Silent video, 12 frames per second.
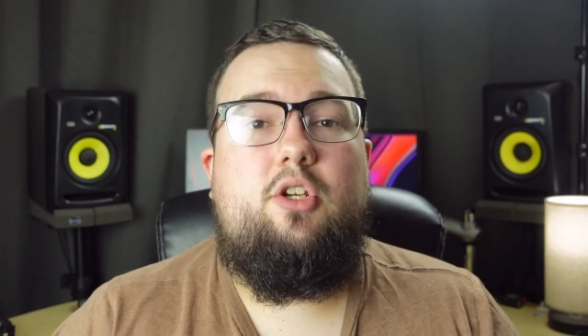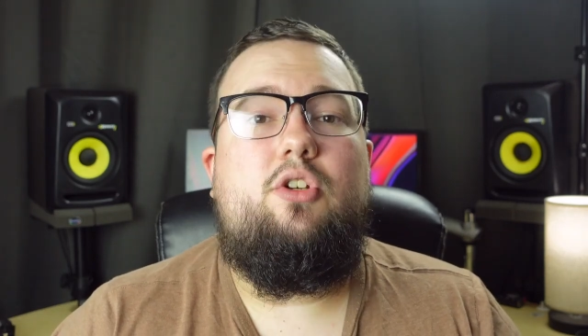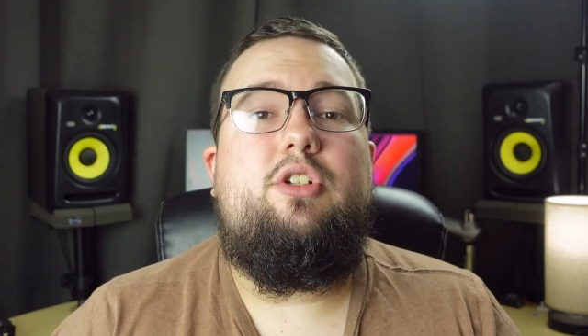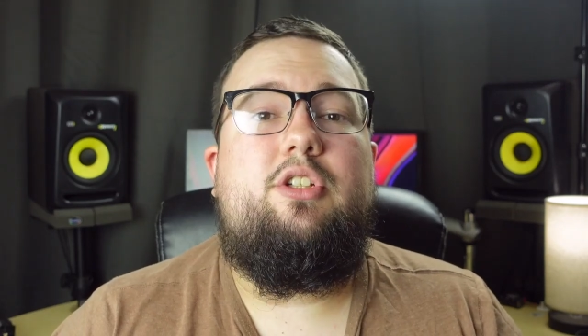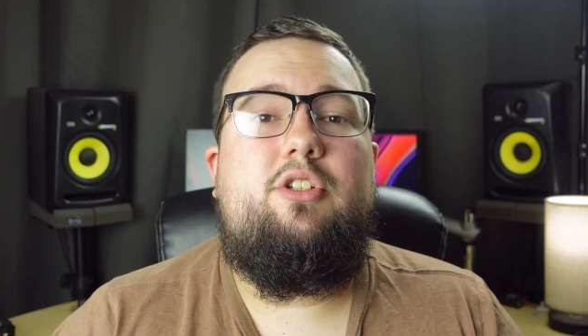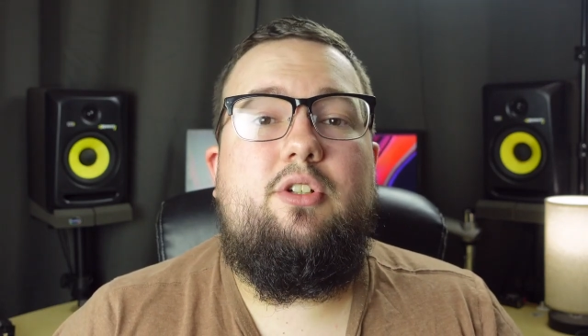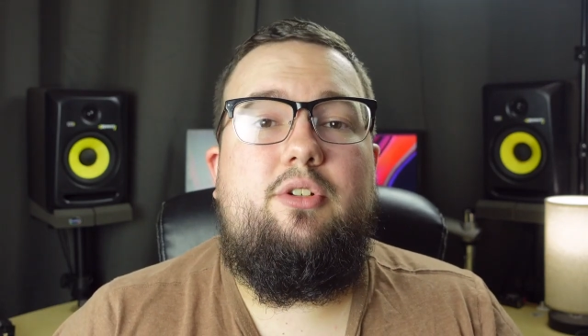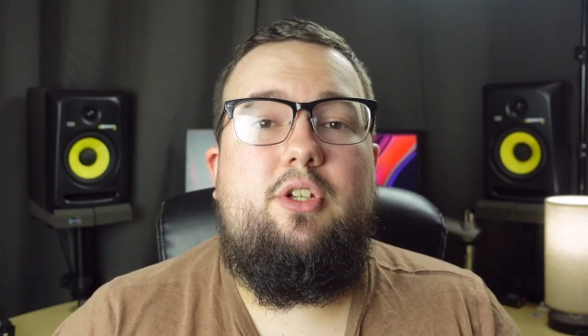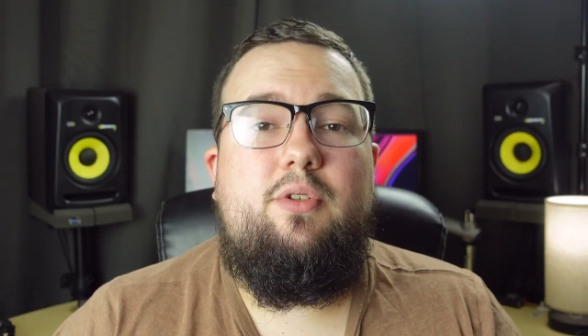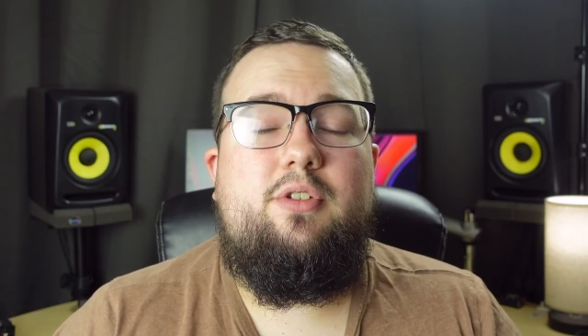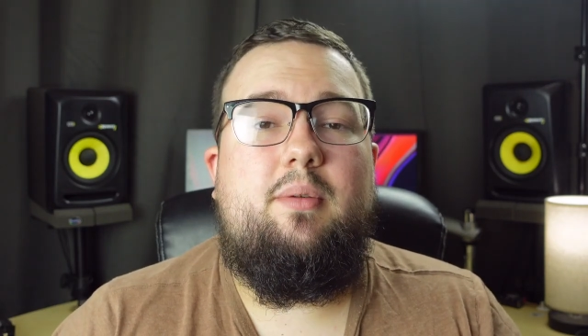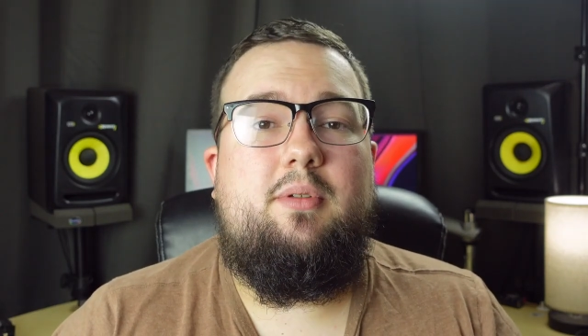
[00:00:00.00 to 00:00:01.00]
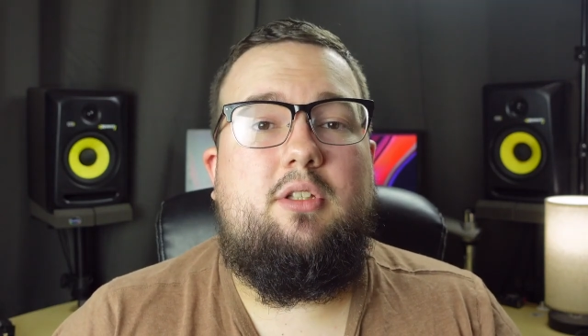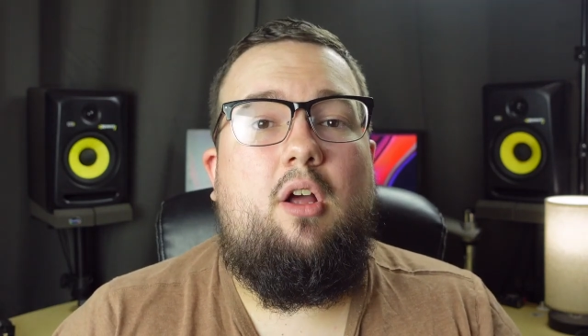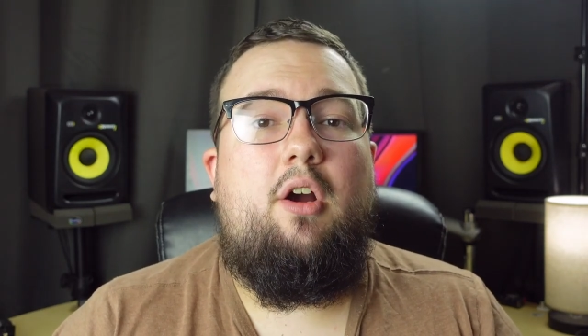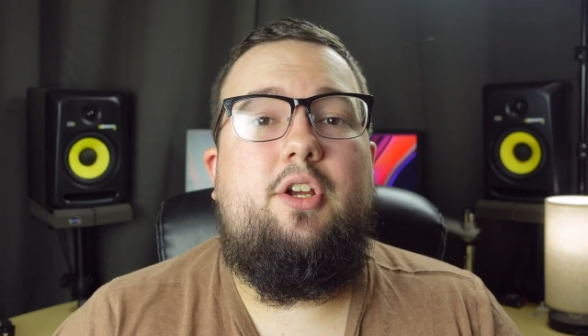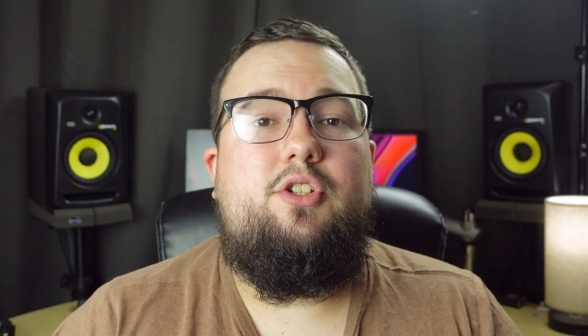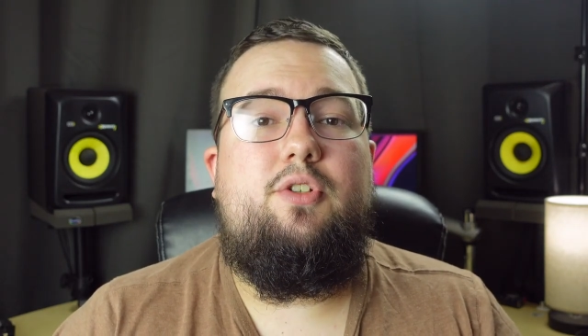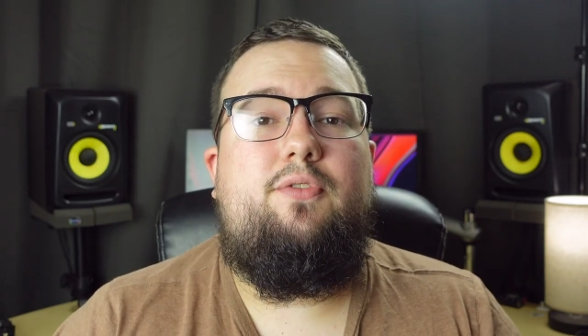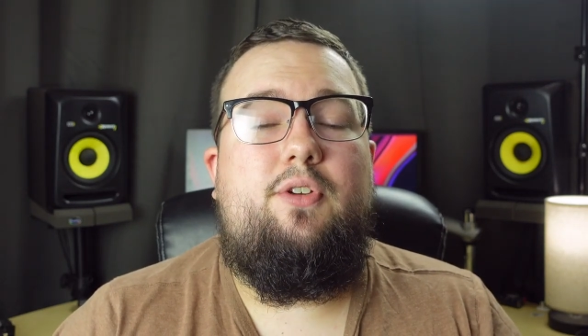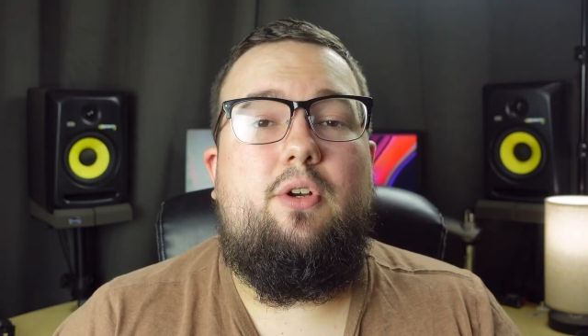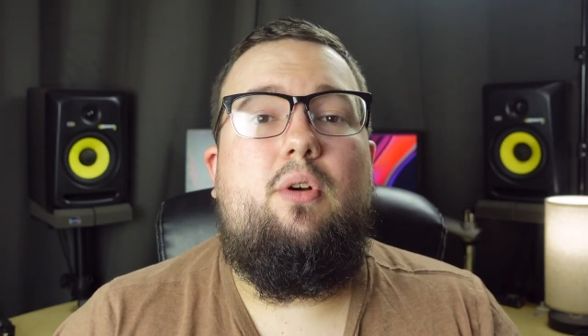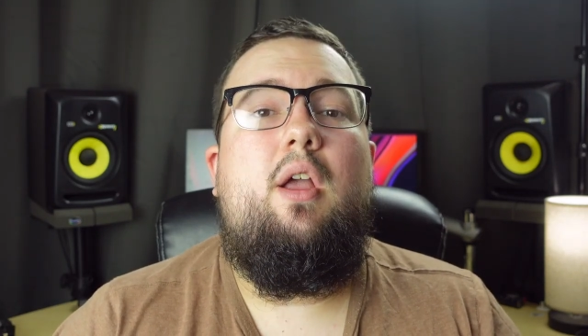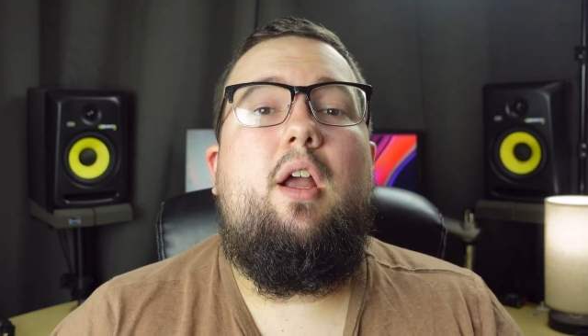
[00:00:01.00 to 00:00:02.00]
You should still use them as long as you
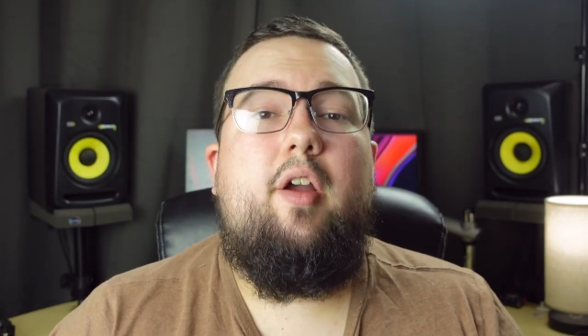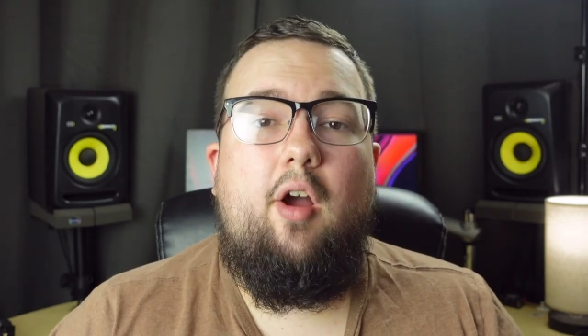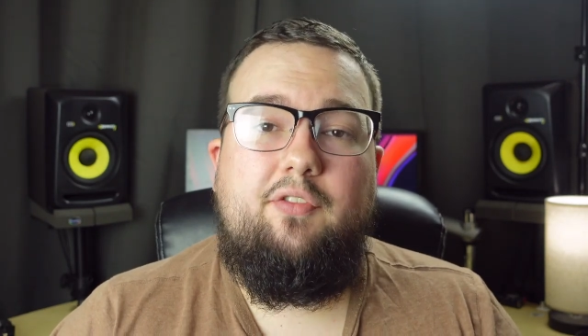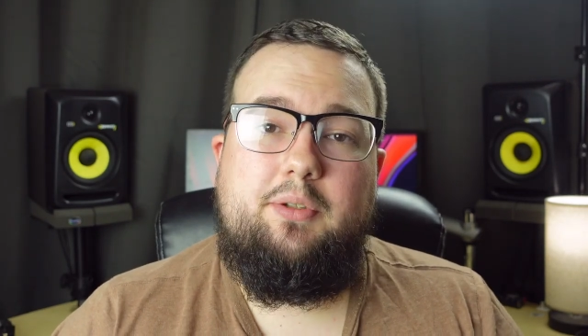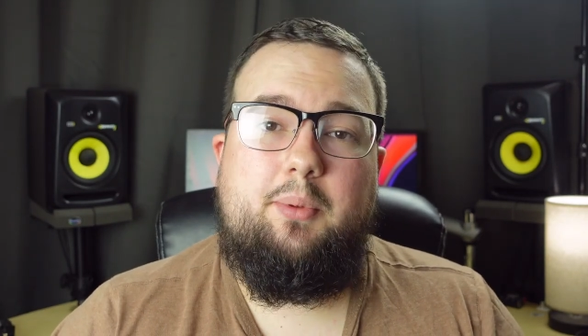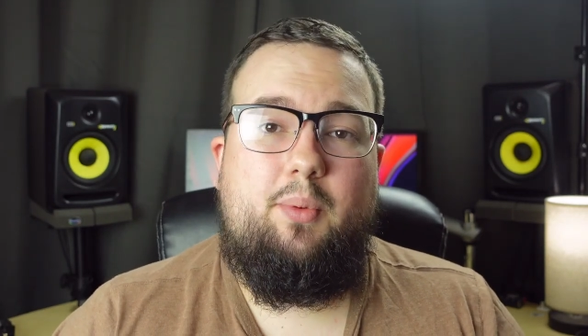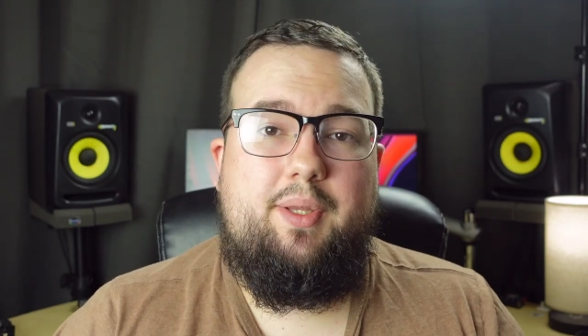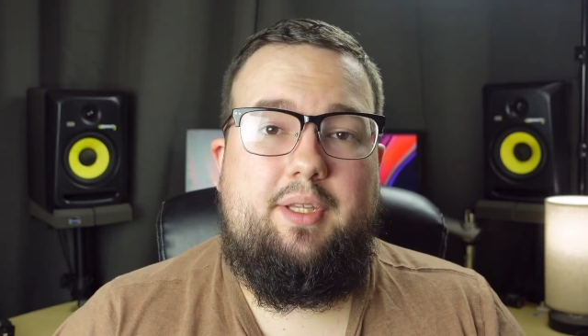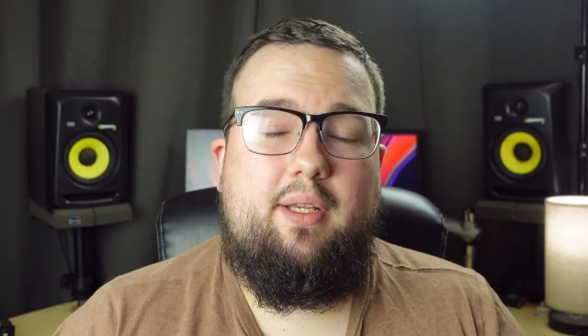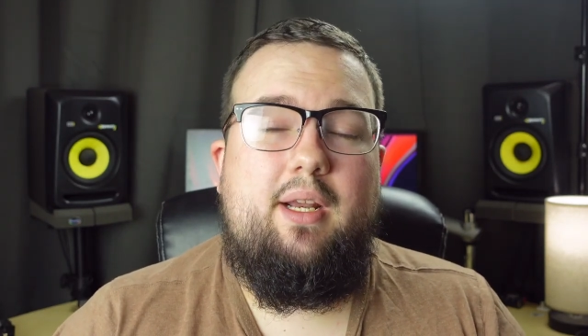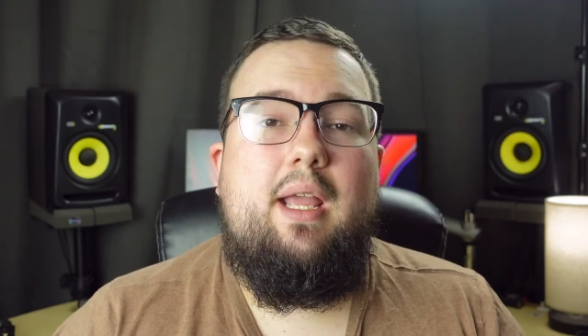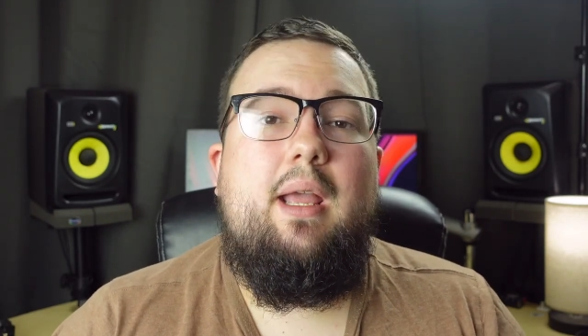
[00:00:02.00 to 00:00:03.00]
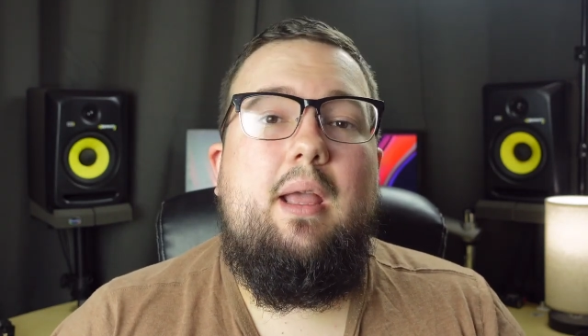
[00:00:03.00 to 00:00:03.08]
feel comfortable with it.